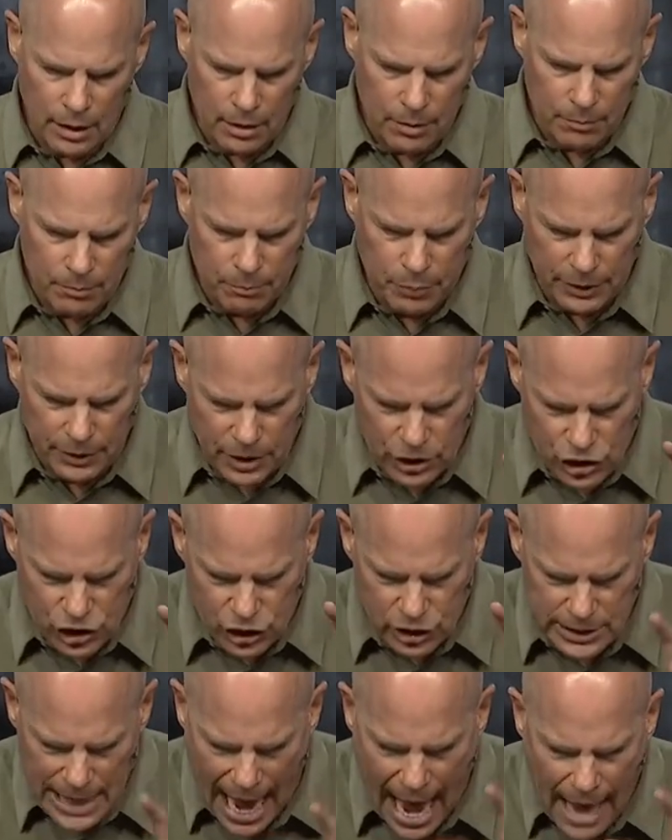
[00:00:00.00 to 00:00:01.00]
but this
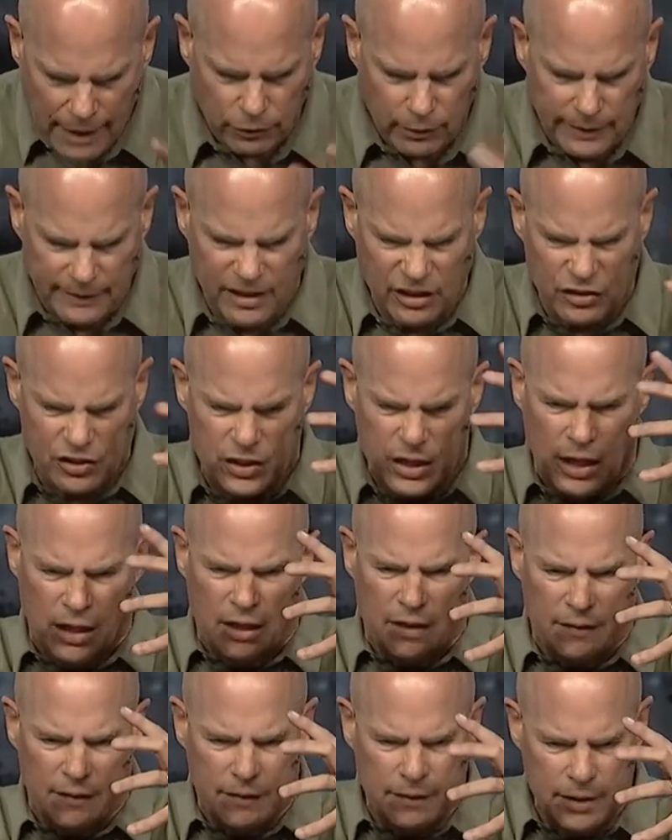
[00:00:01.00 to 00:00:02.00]
shattering, this,
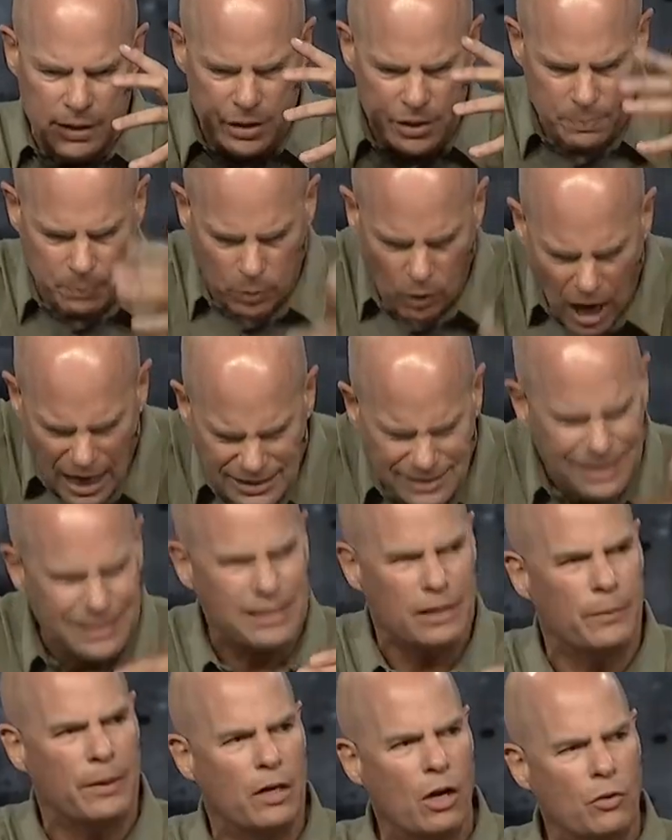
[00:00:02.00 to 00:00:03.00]
this process
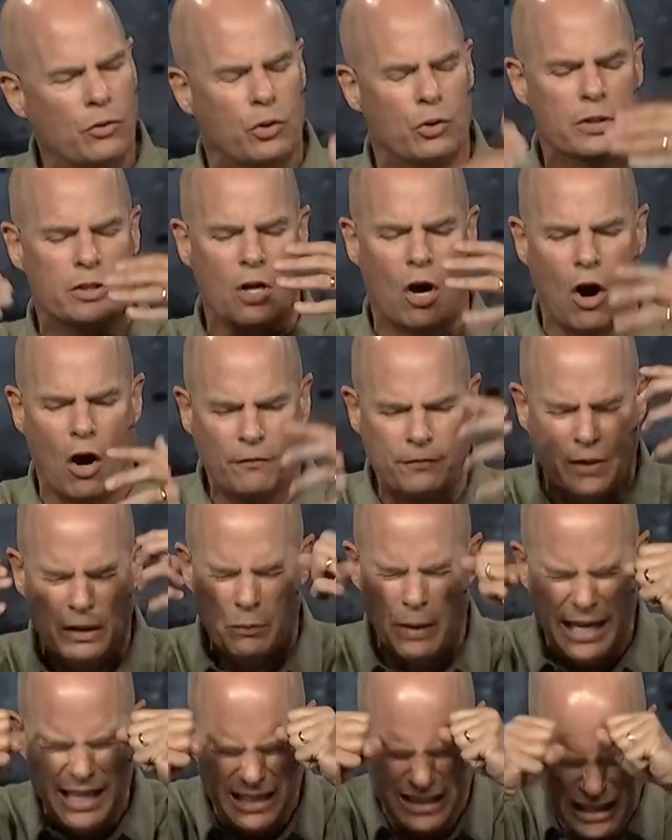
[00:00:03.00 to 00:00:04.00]
that we go through is often,
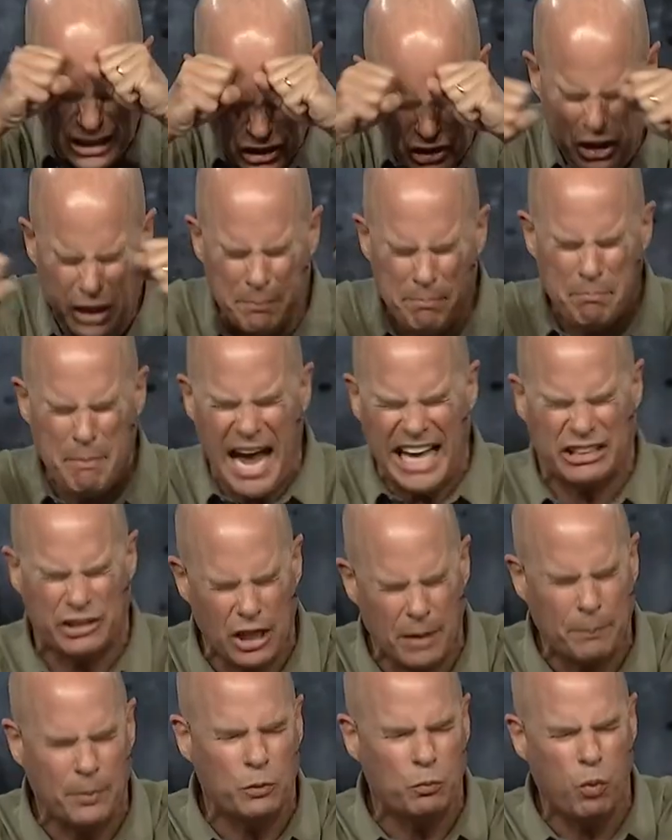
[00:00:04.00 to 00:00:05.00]
wait, this doesn't match
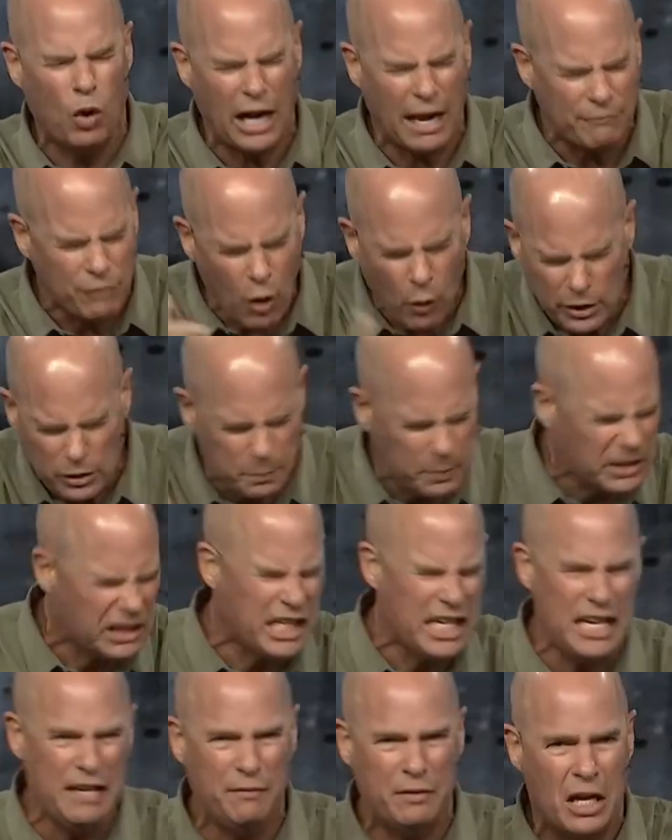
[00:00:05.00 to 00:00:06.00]
up with what I've always
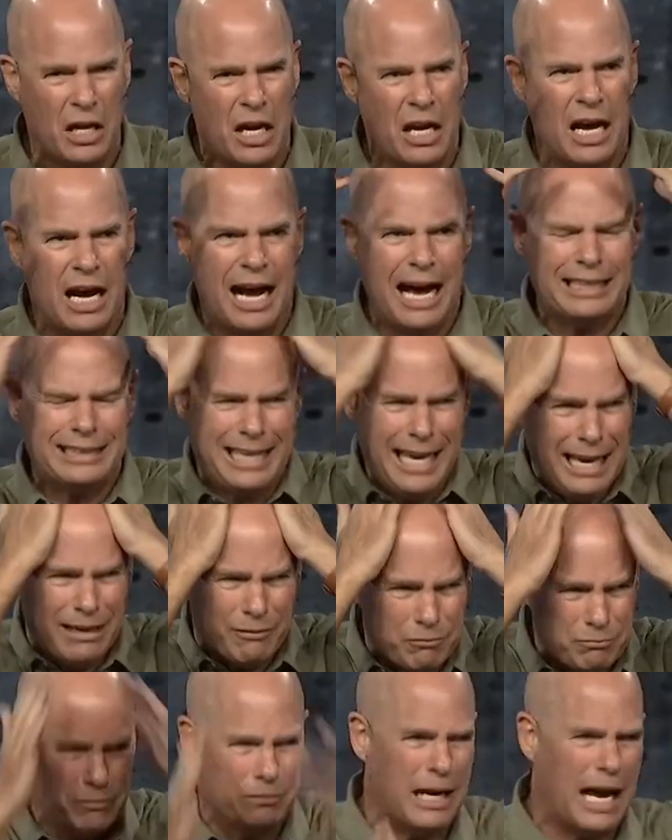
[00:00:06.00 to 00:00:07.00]
believed. I can't,
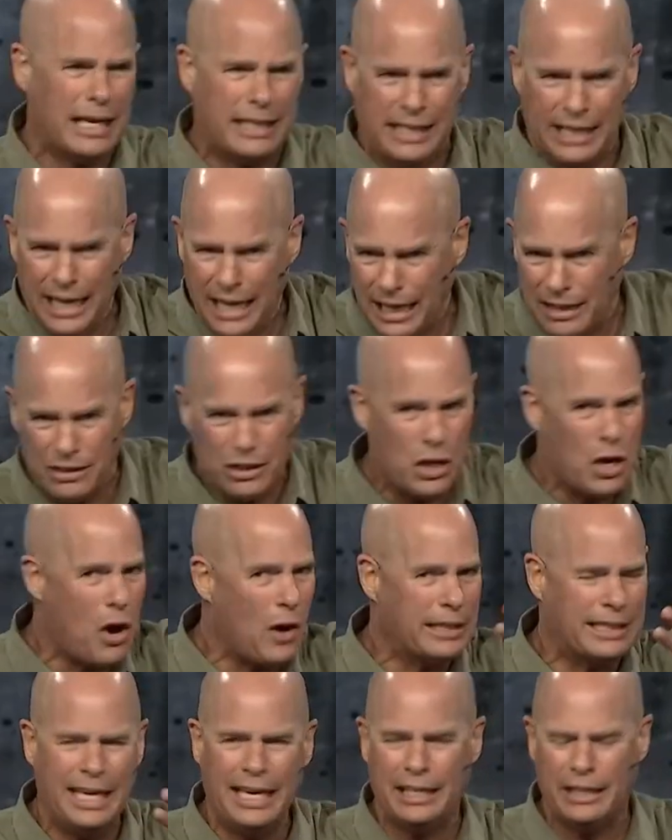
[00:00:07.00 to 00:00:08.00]
I can't, no, I
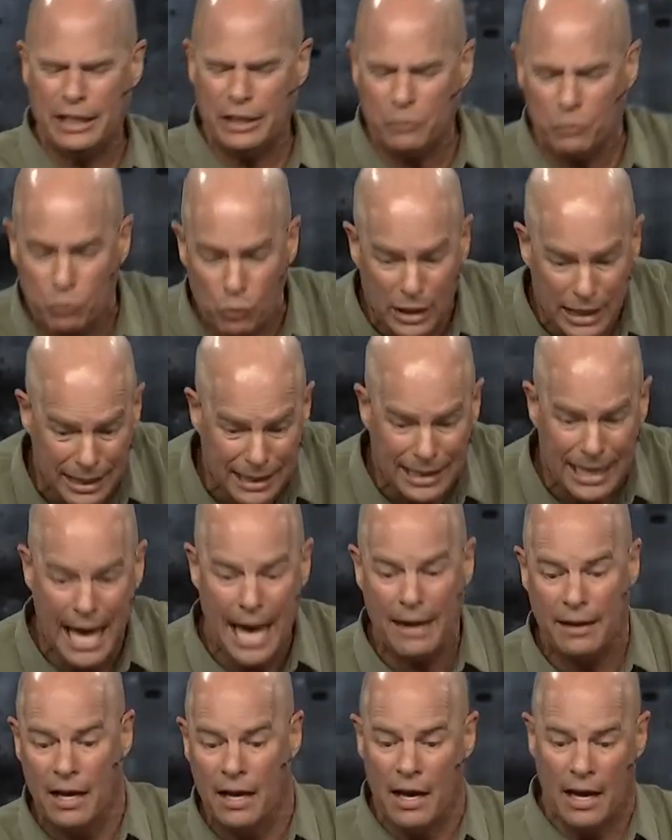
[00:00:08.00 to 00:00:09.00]
can't get rid of
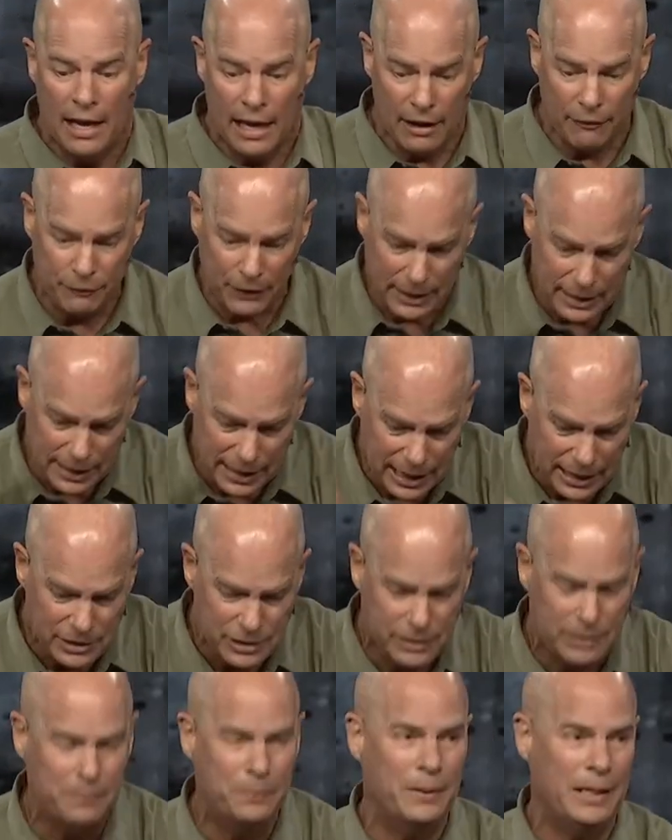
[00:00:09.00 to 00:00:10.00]
that if it needs
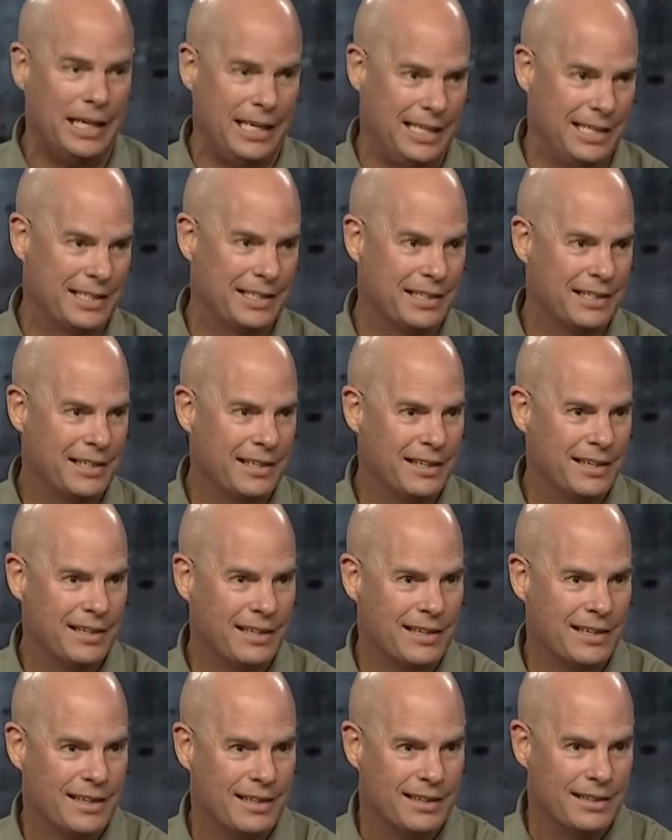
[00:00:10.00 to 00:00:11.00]
to be.
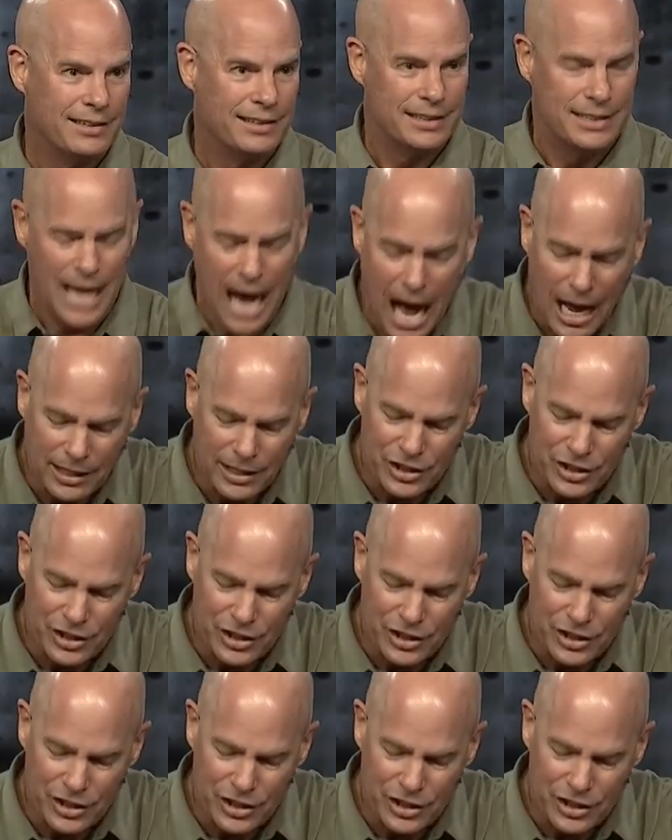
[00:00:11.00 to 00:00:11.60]
God is